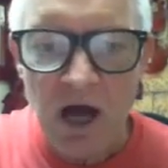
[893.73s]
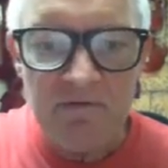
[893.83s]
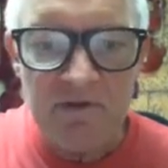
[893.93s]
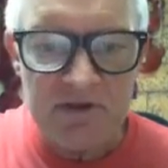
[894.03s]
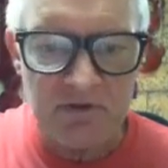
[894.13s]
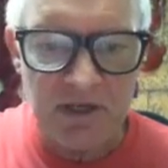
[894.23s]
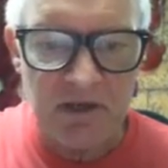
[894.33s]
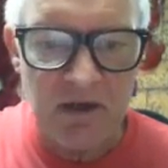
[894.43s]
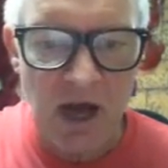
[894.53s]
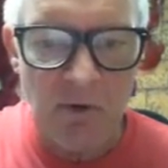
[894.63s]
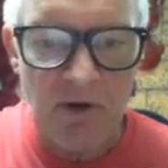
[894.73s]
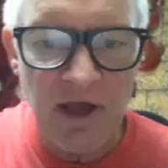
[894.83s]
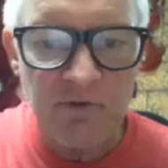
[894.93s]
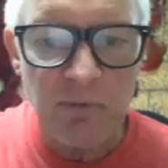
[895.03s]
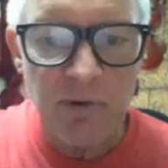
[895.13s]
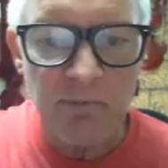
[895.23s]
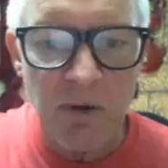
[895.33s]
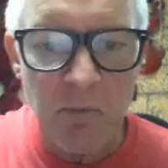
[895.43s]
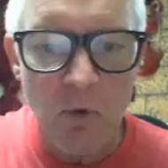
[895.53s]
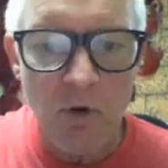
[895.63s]
Obviously, I will have to
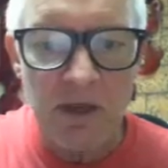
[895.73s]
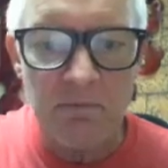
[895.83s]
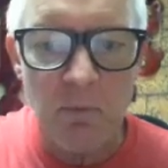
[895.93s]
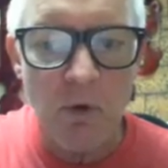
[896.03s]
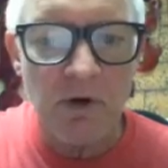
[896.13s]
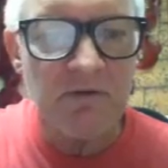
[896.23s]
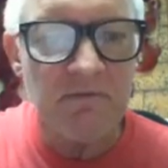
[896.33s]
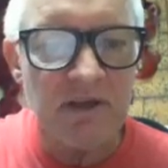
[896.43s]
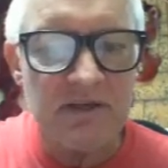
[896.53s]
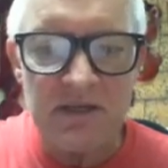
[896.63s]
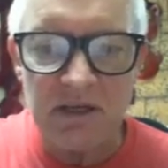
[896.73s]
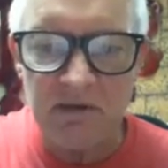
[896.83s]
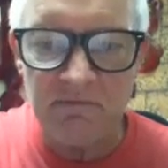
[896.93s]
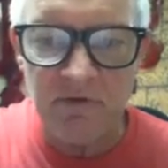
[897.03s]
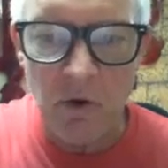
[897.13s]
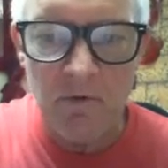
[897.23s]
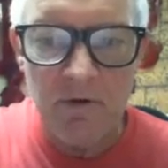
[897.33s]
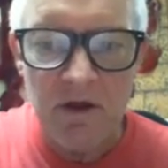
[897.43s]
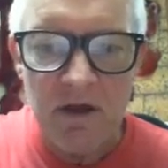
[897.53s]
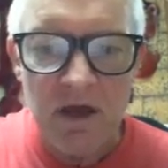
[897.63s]
prepare more and more convincing
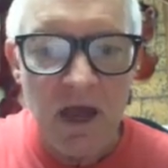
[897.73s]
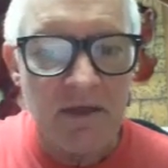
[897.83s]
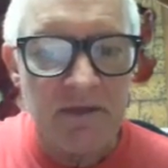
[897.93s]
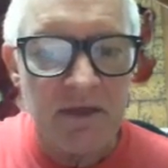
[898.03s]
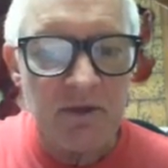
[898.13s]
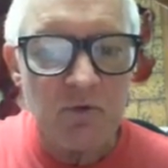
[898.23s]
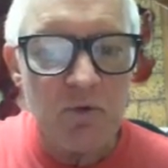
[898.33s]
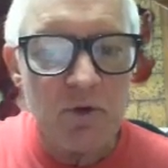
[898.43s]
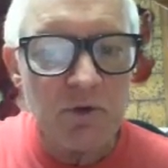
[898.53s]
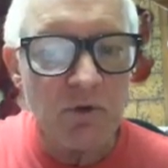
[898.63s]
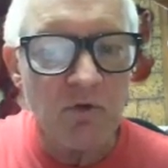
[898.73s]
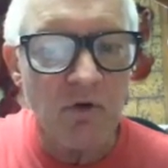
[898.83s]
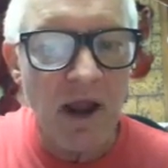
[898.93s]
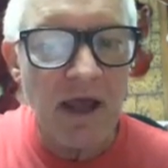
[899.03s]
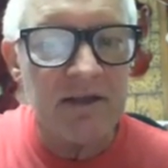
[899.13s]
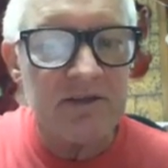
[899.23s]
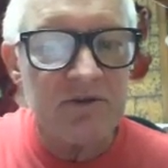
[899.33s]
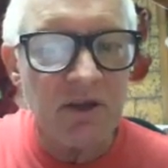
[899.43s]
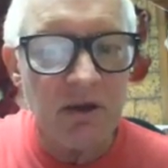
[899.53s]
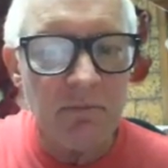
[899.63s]
info and then the truth will
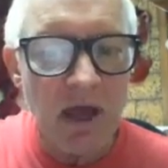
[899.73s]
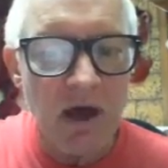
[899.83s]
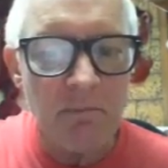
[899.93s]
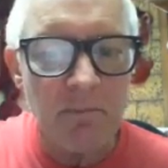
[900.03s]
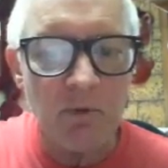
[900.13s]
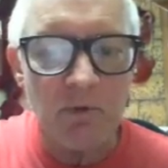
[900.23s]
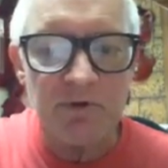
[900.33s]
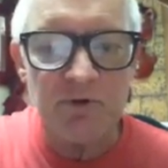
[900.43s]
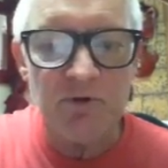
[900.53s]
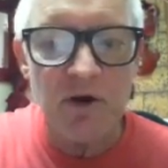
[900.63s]
gradually come out, but with